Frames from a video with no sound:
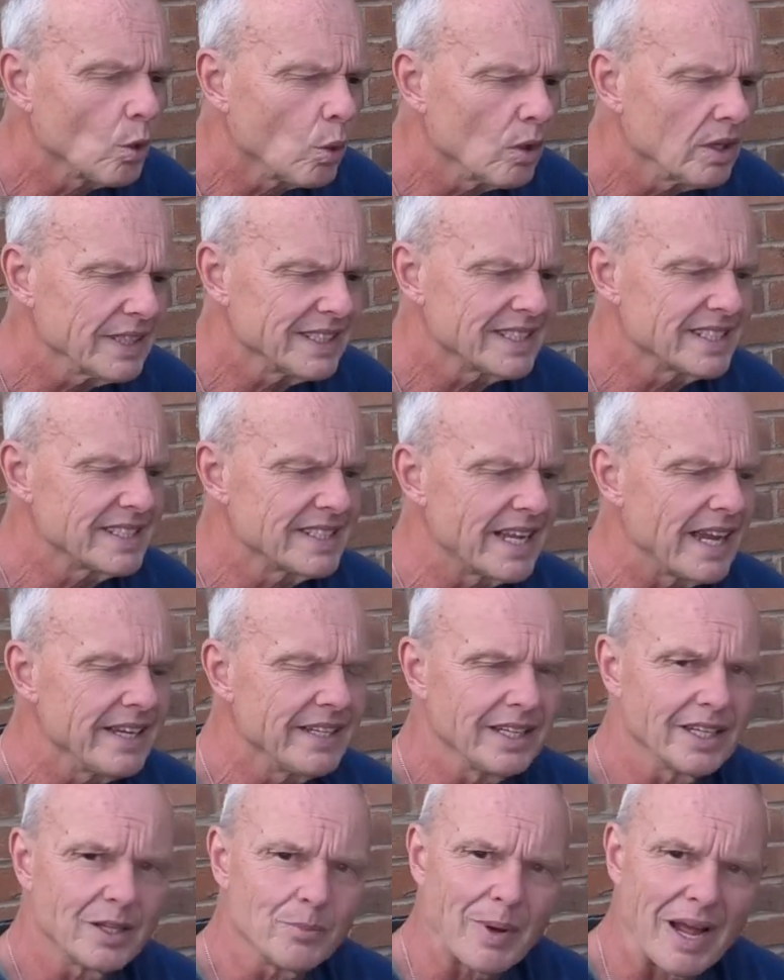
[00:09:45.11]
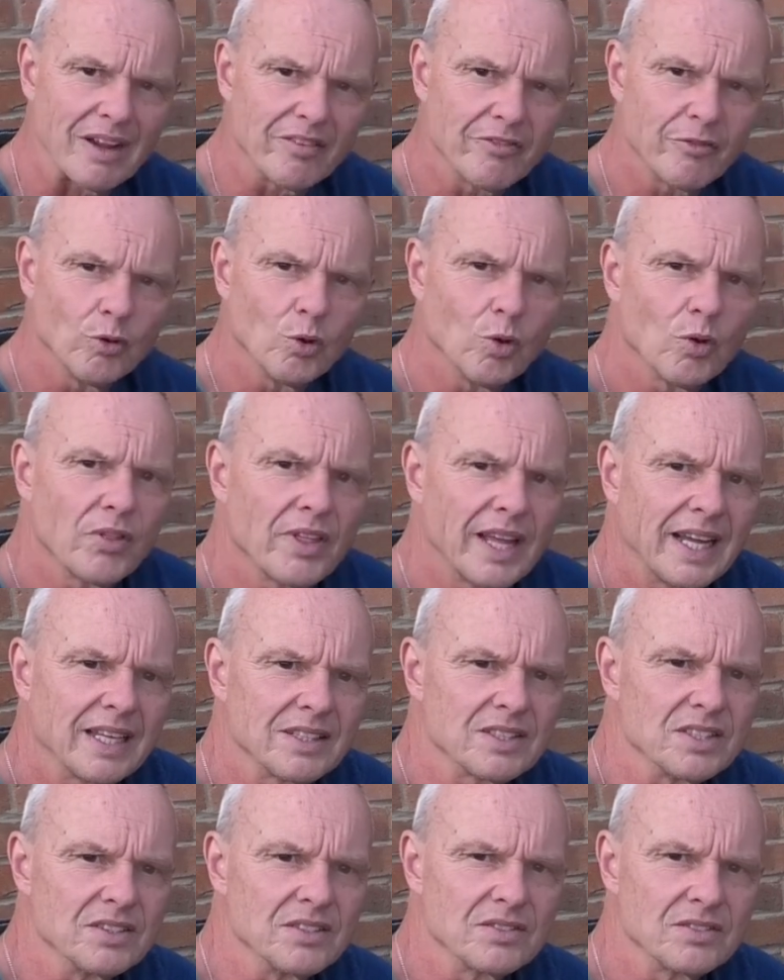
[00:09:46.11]
quite steady at about
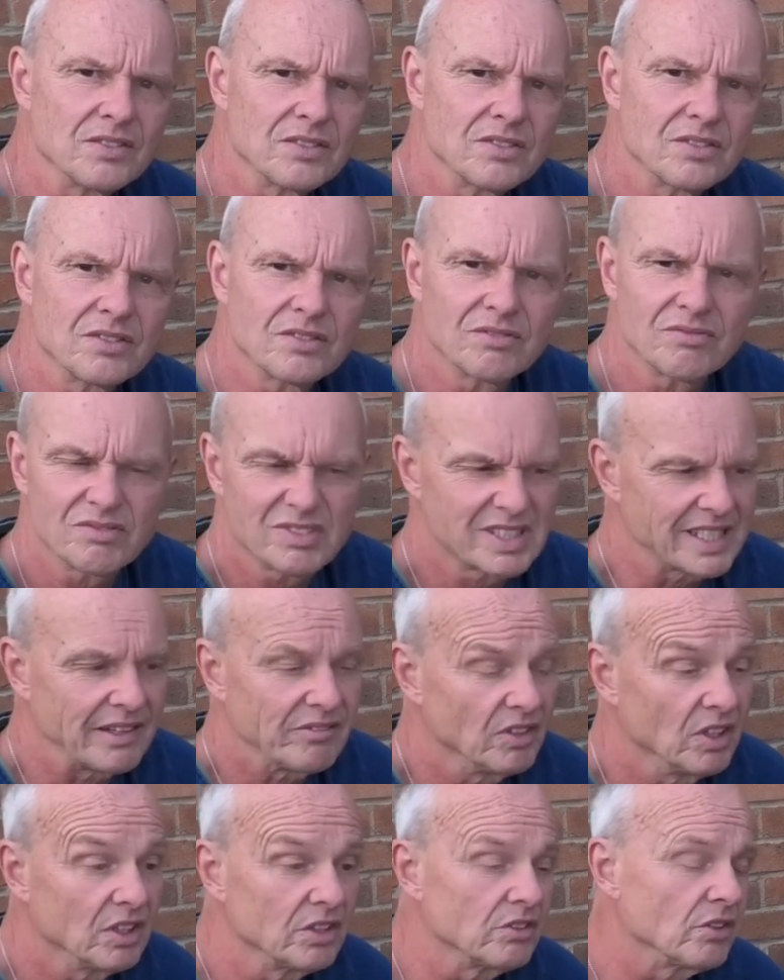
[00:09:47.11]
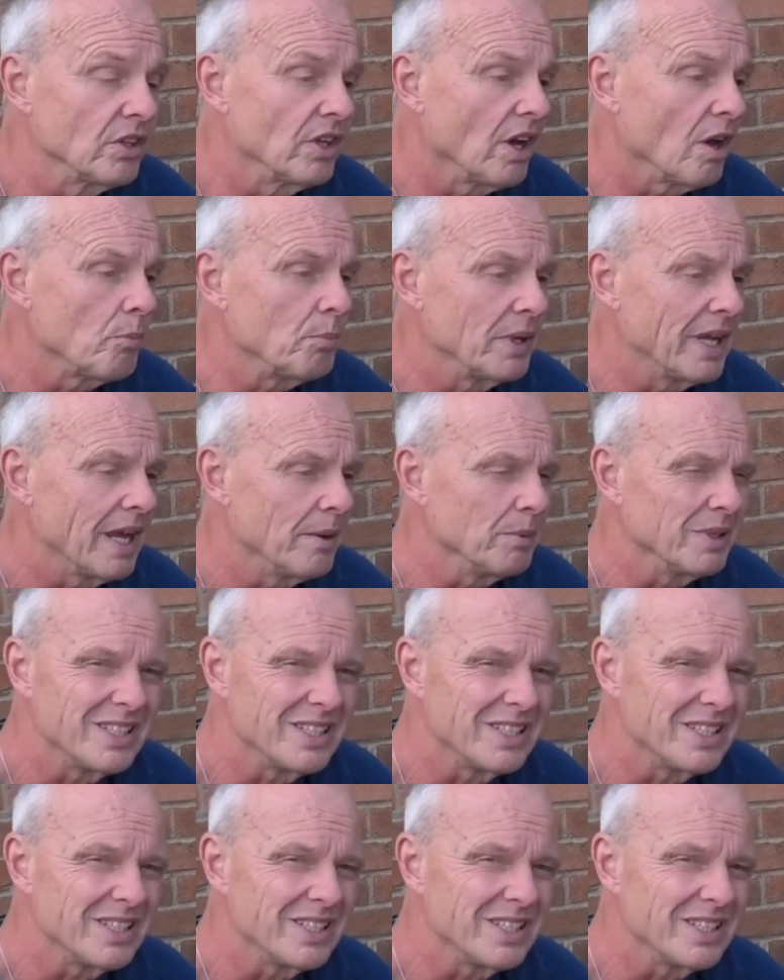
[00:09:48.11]
4,700 RPM.